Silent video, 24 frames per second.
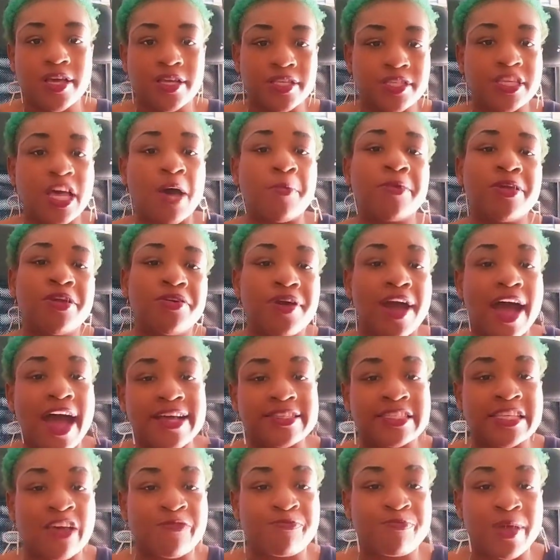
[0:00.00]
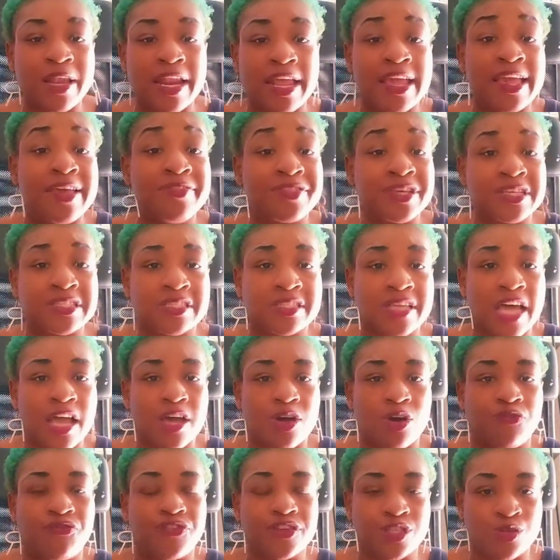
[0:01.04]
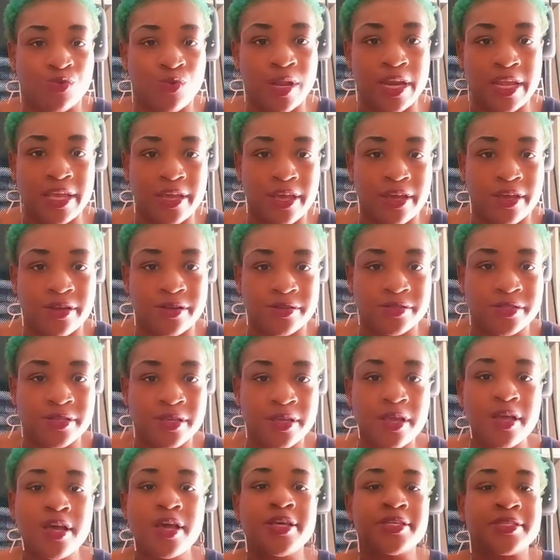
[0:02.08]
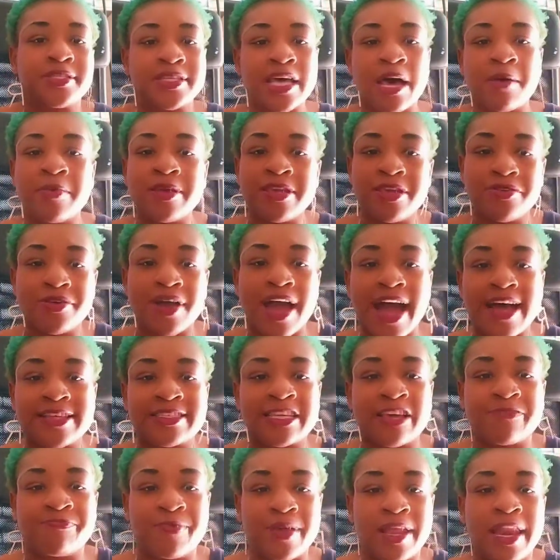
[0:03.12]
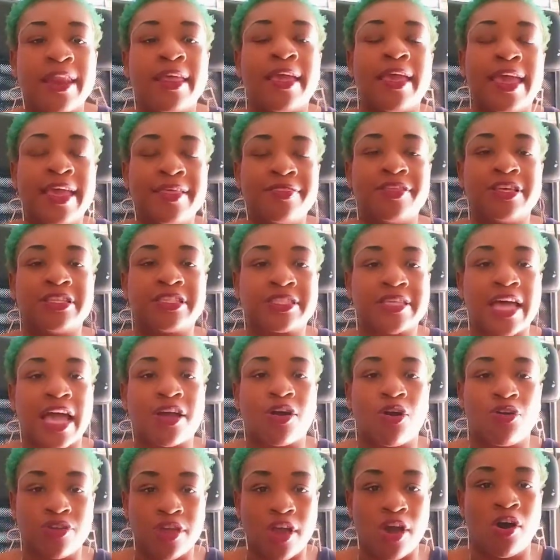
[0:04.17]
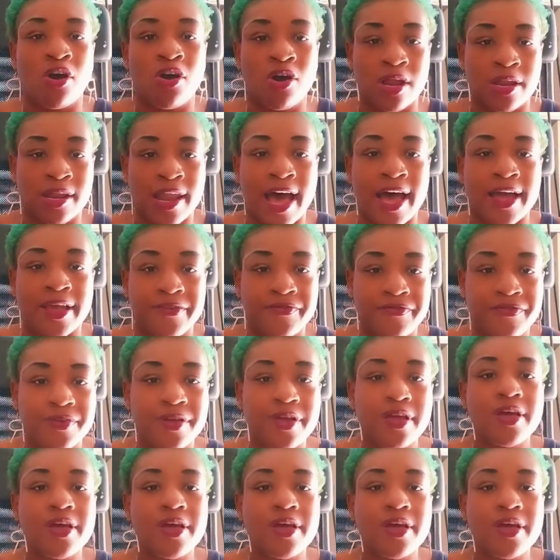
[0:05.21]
Some of you guys have been in this cycle for 20 years. Some of you guys have been in this cycle your whole life.